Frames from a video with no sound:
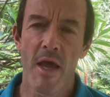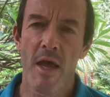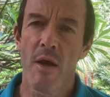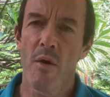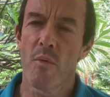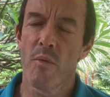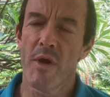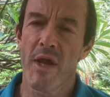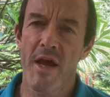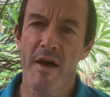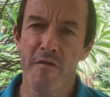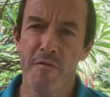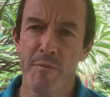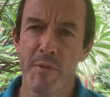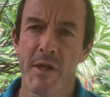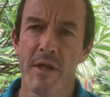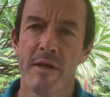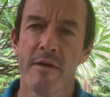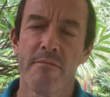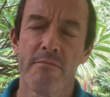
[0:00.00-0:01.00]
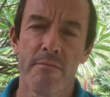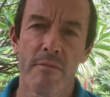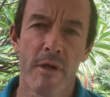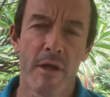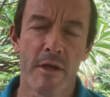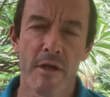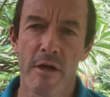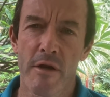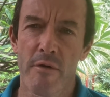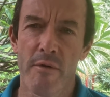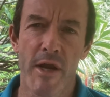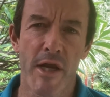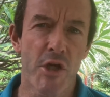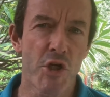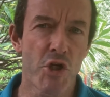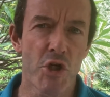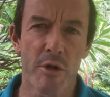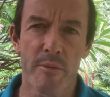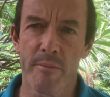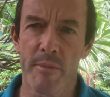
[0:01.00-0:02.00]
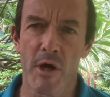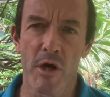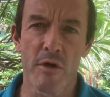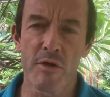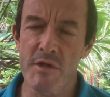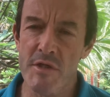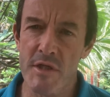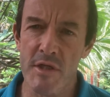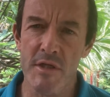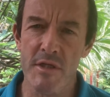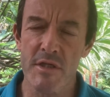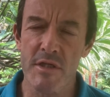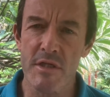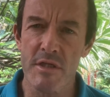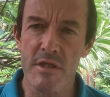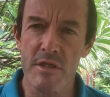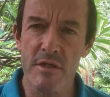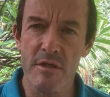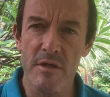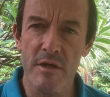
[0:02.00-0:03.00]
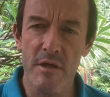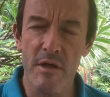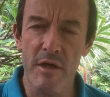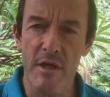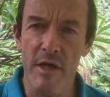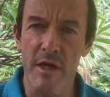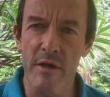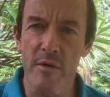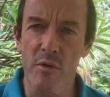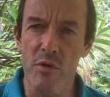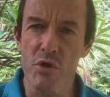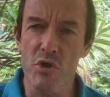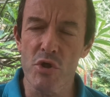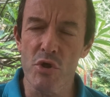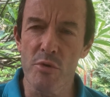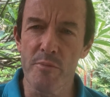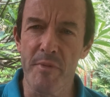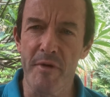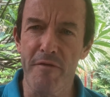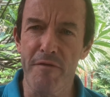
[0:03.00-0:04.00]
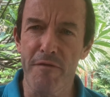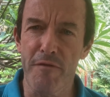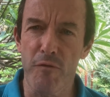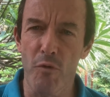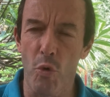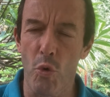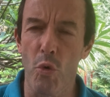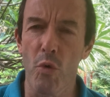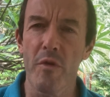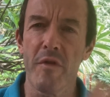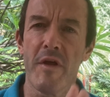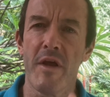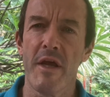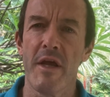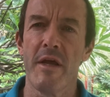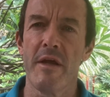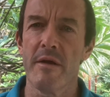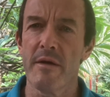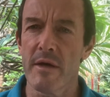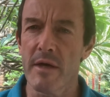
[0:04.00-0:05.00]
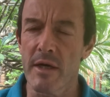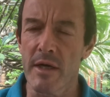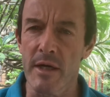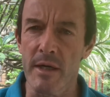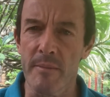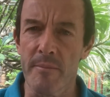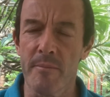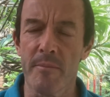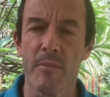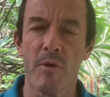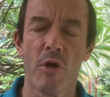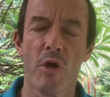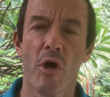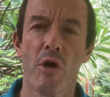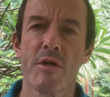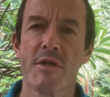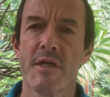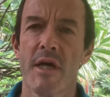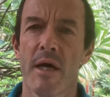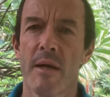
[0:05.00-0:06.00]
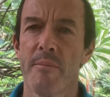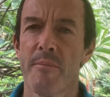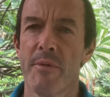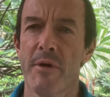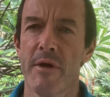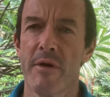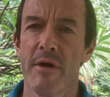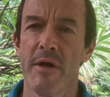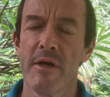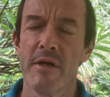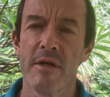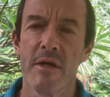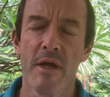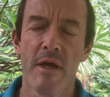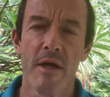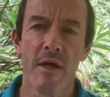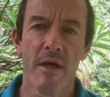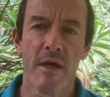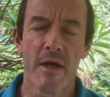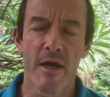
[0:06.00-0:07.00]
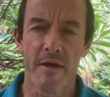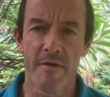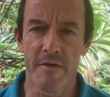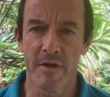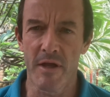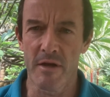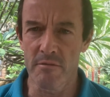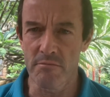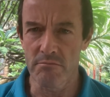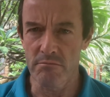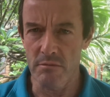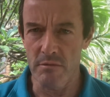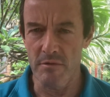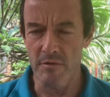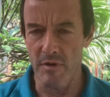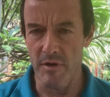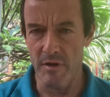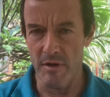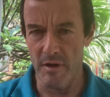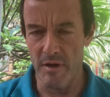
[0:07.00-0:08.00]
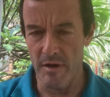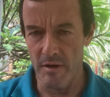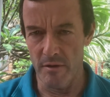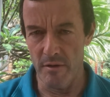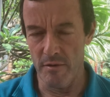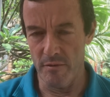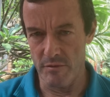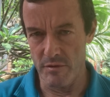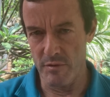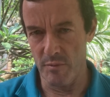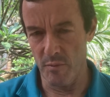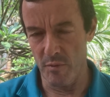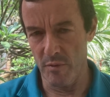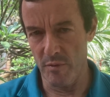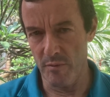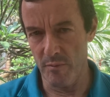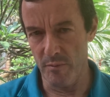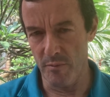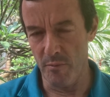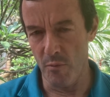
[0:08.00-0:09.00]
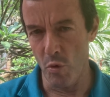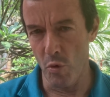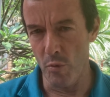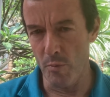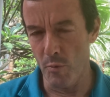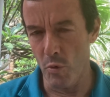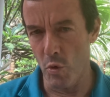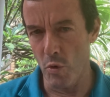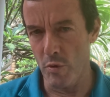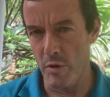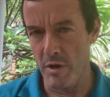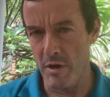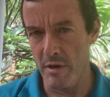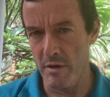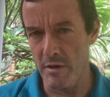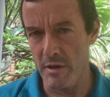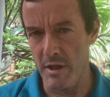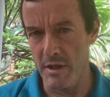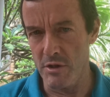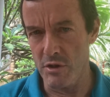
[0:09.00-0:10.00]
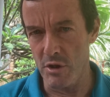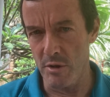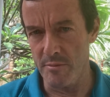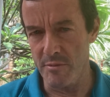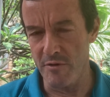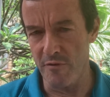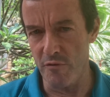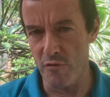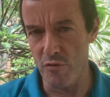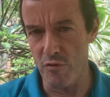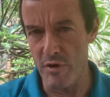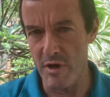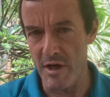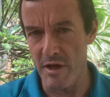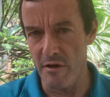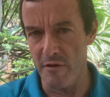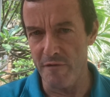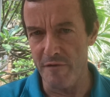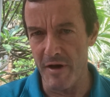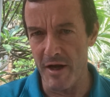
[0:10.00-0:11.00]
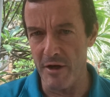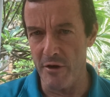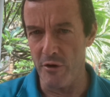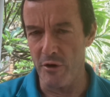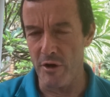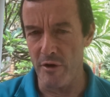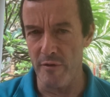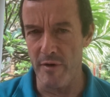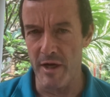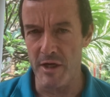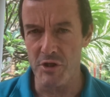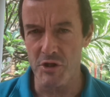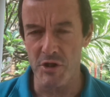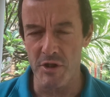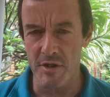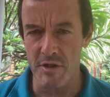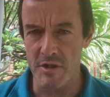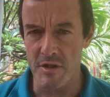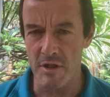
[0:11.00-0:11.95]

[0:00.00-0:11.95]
We have been in correction mode since a year or two before the lockdown period, and then more in terms of real value corrections.